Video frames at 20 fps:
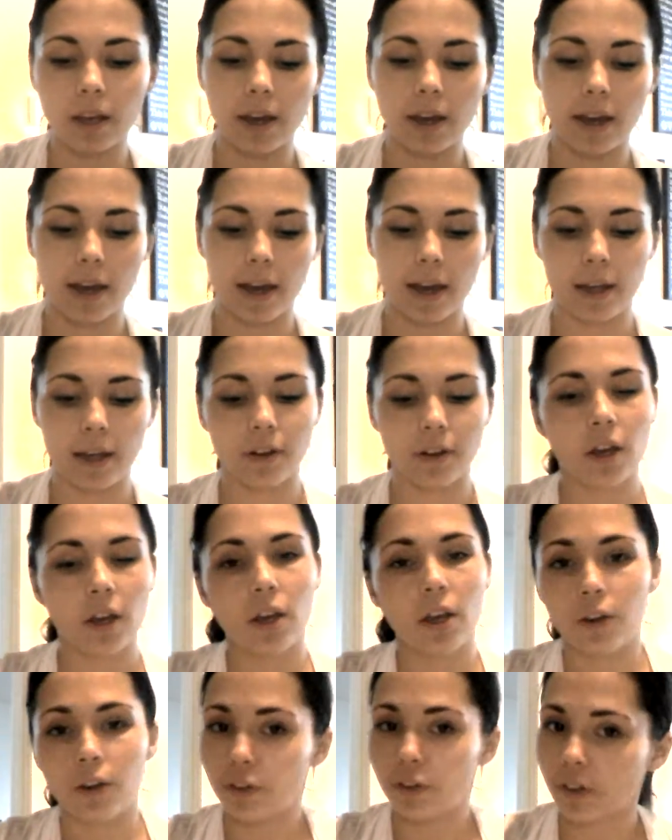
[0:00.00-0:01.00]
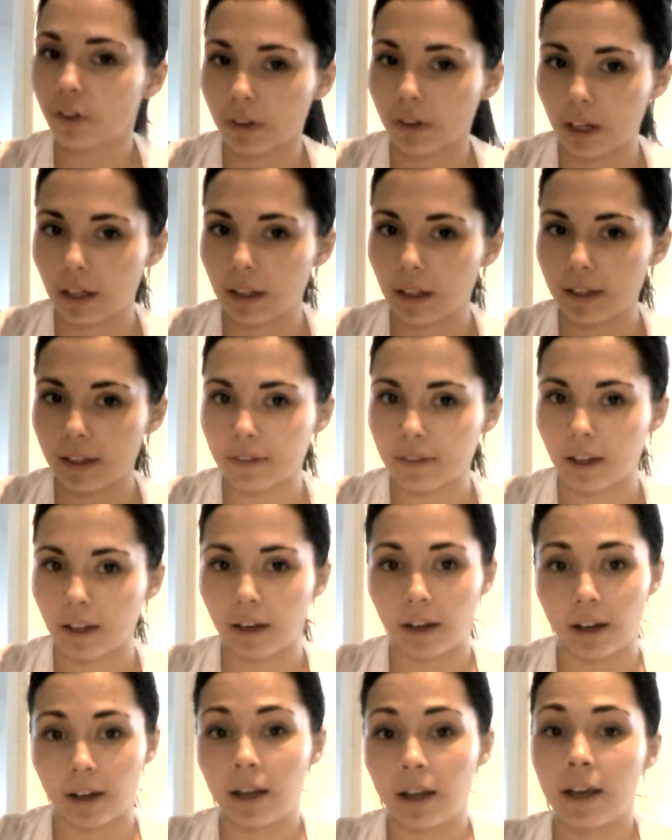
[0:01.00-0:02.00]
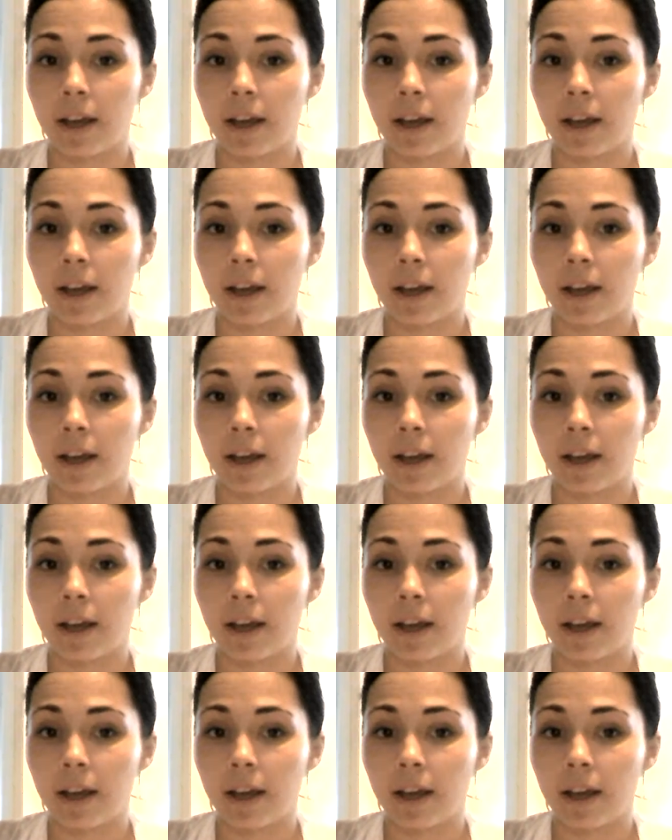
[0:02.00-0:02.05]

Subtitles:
and you're just going to listen.